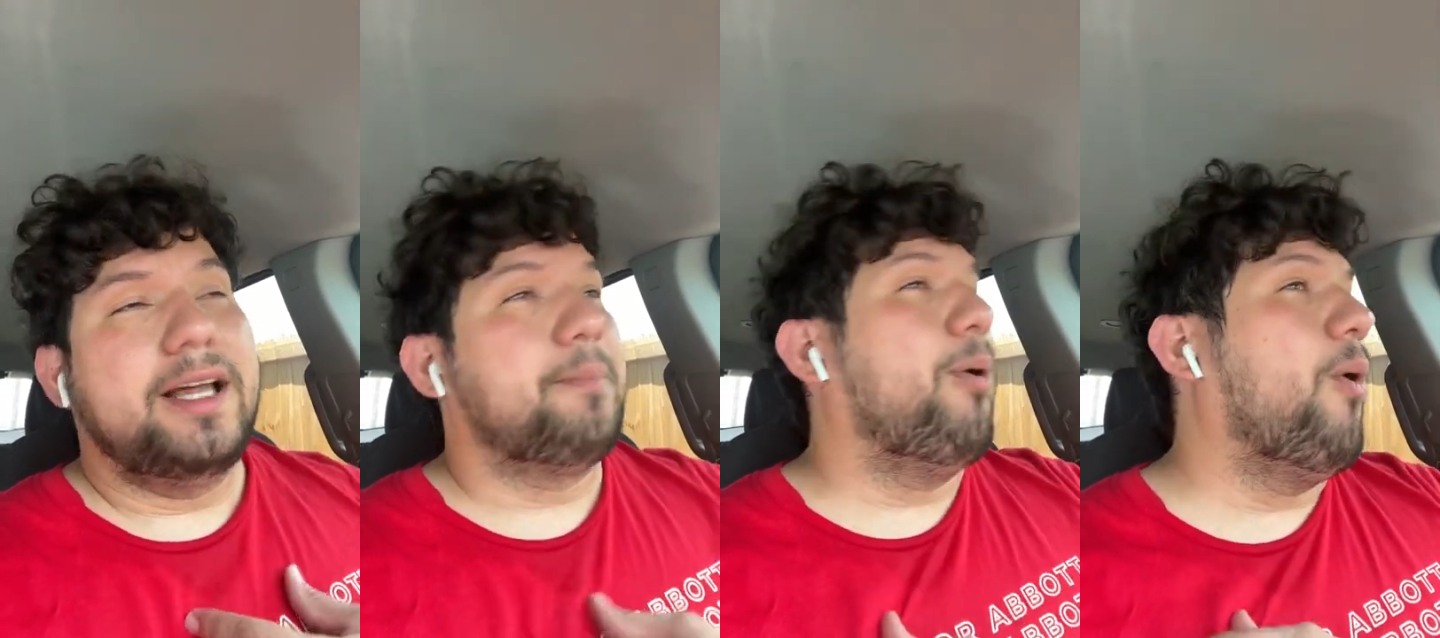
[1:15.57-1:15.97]

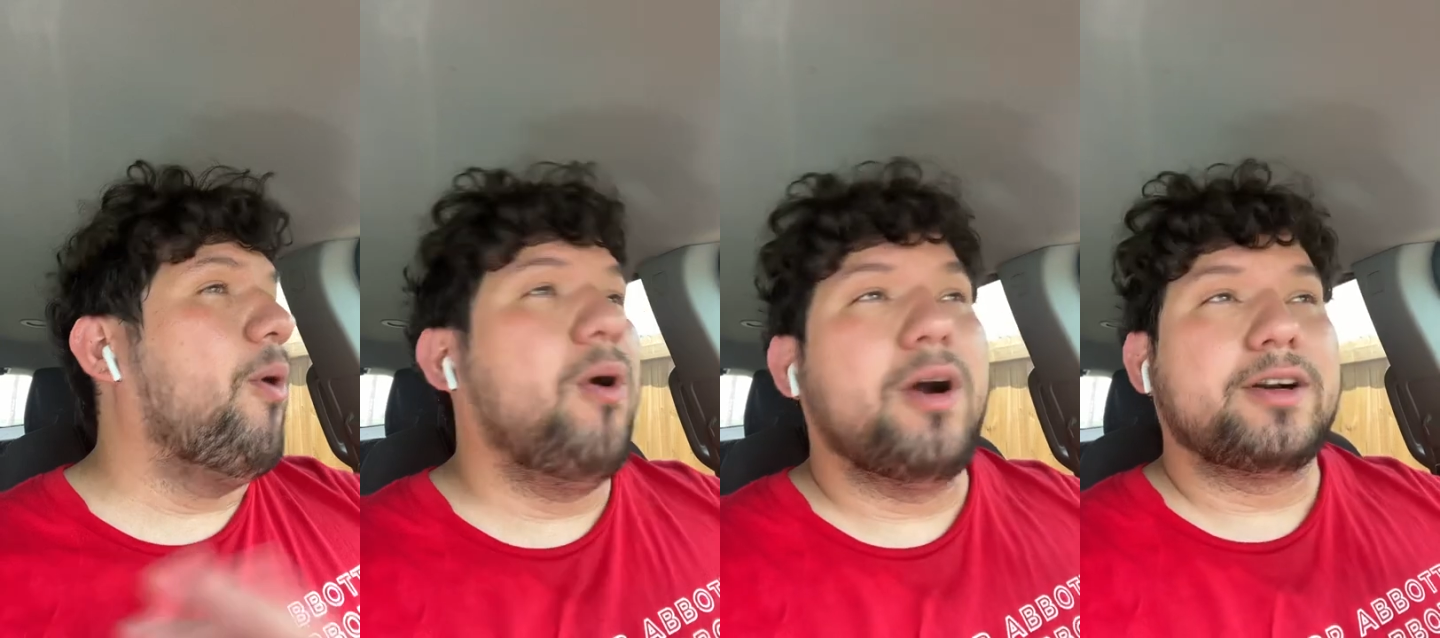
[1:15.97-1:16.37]
Like,
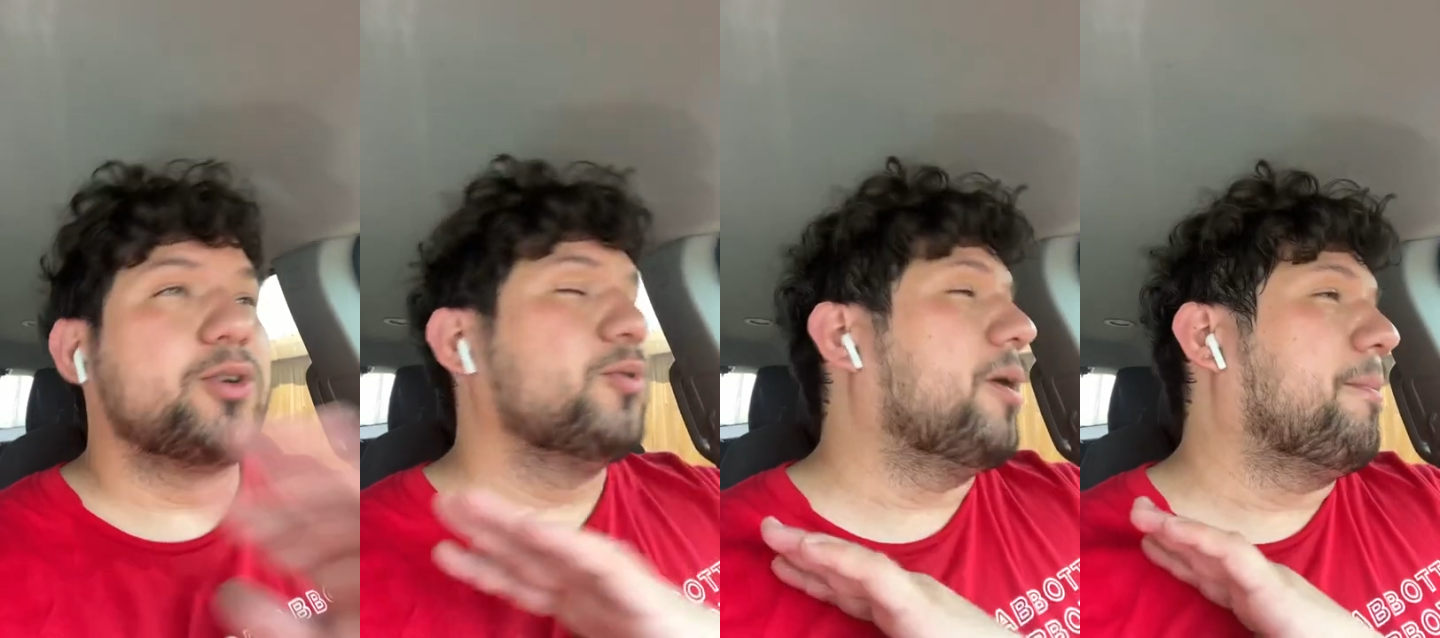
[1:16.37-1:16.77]
poor,
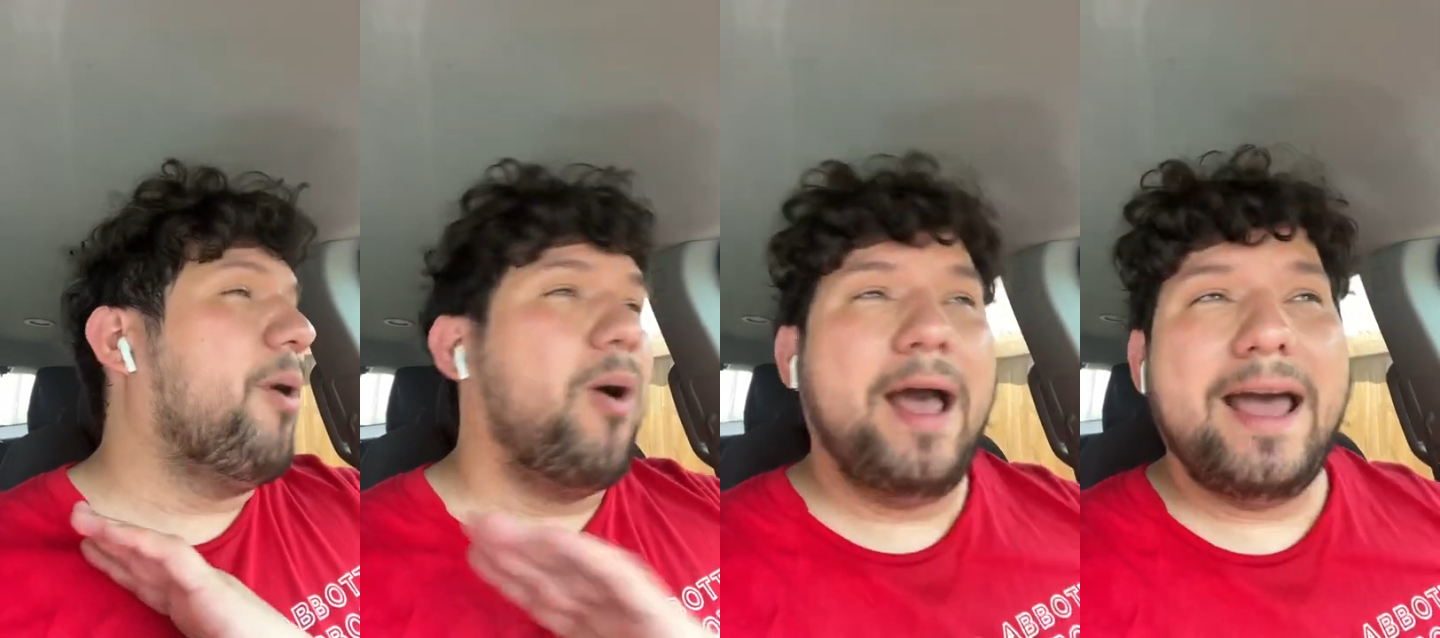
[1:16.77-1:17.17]
grew up
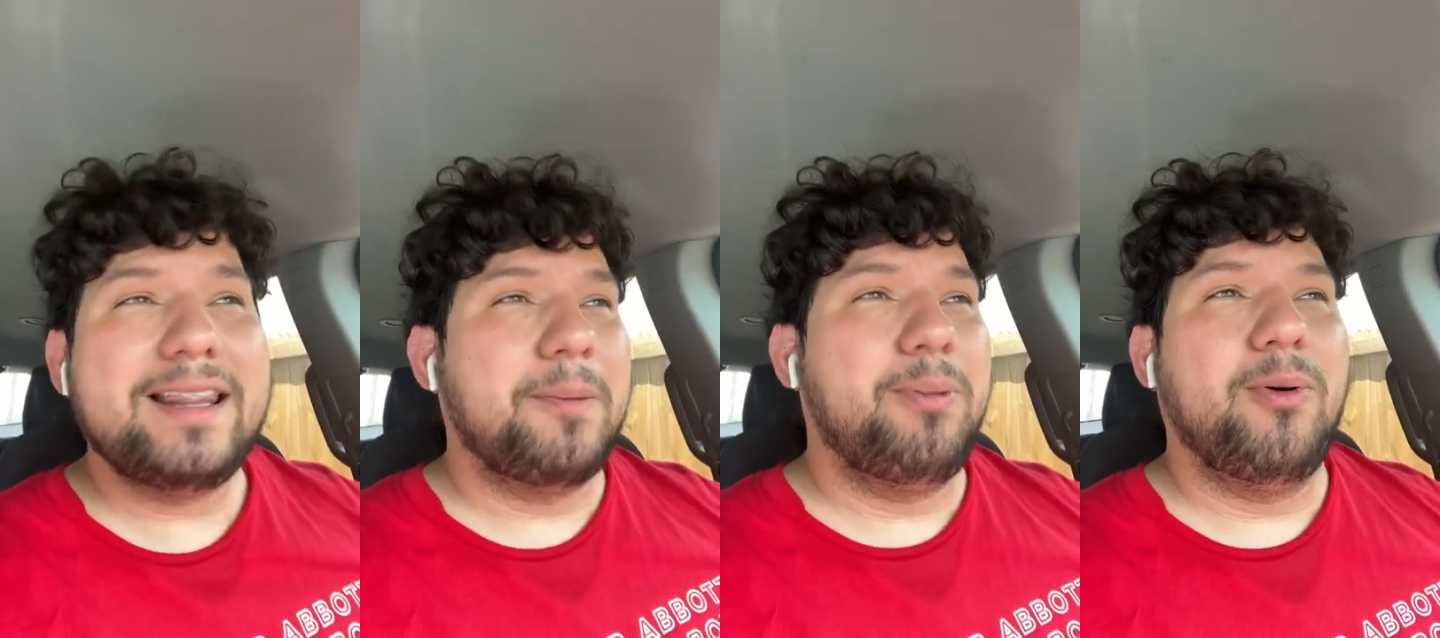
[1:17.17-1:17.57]

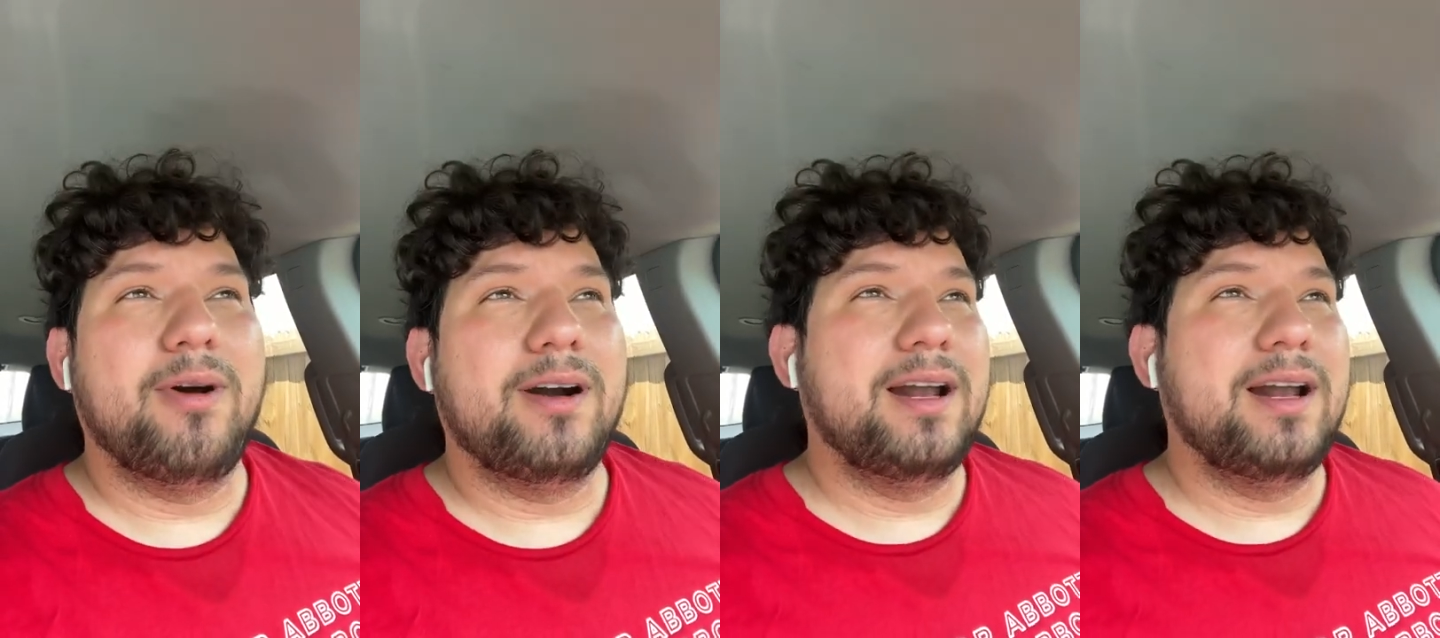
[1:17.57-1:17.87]
hella poor.